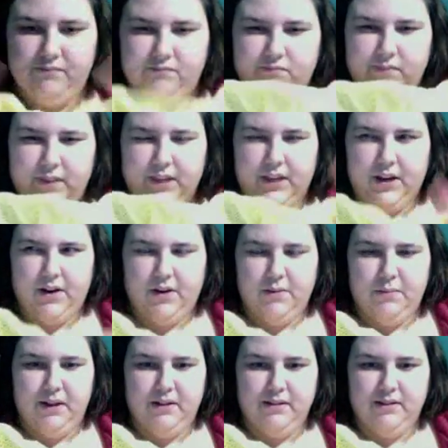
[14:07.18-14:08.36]
yard
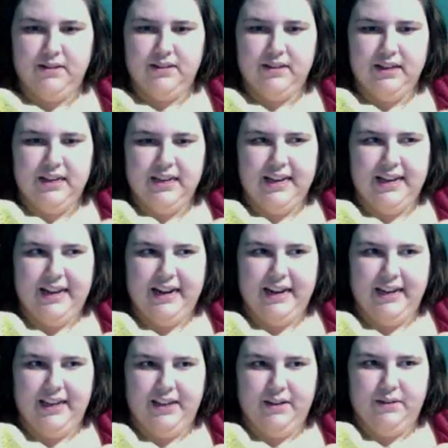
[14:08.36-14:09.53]
balls, and I
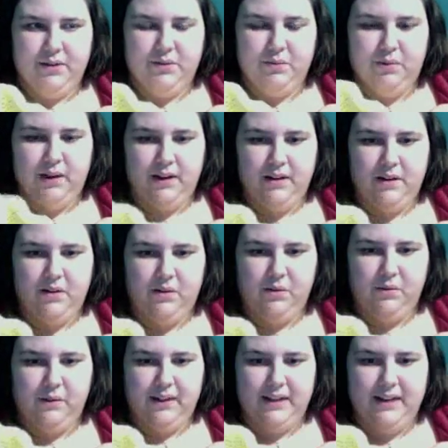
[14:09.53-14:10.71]
used 1 whole
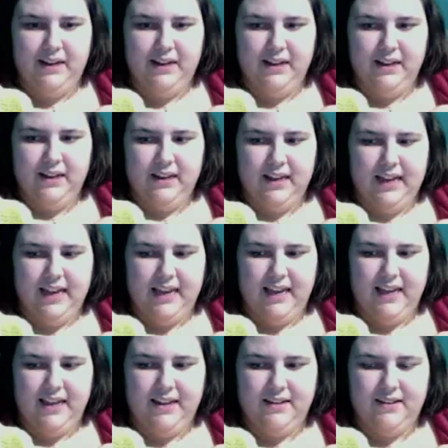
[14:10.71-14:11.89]
one
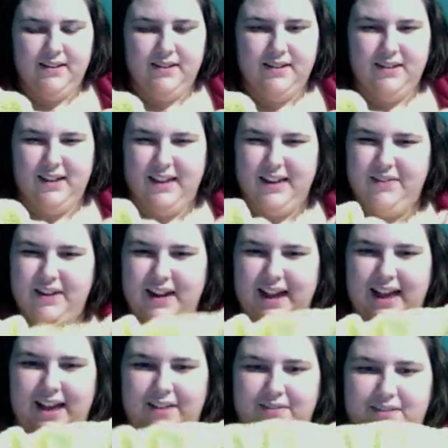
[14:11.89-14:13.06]
and not even a half
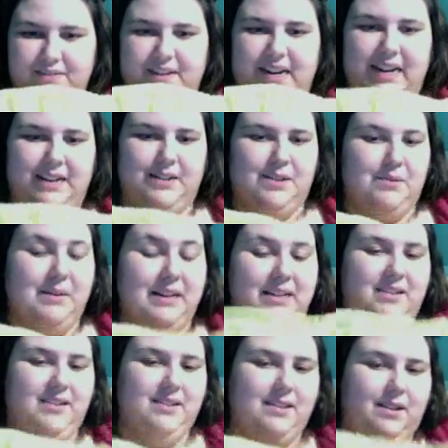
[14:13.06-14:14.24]
of a next one.
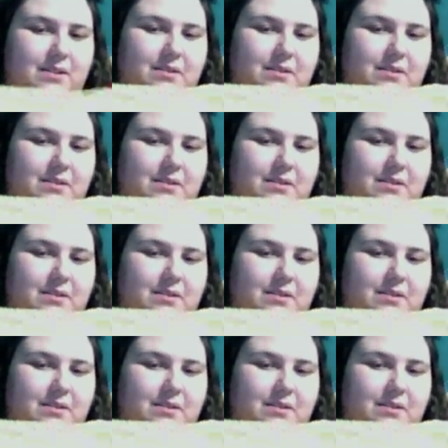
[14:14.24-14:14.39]
So